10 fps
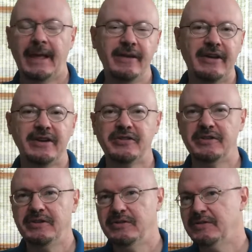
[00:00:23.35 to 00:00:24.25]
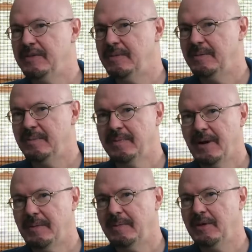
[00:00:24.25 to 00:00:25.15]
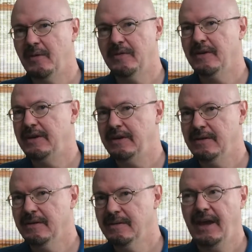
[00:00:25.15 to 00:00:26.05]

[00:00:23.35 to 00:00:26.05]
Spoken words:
I haven't actually used them in probably over a year,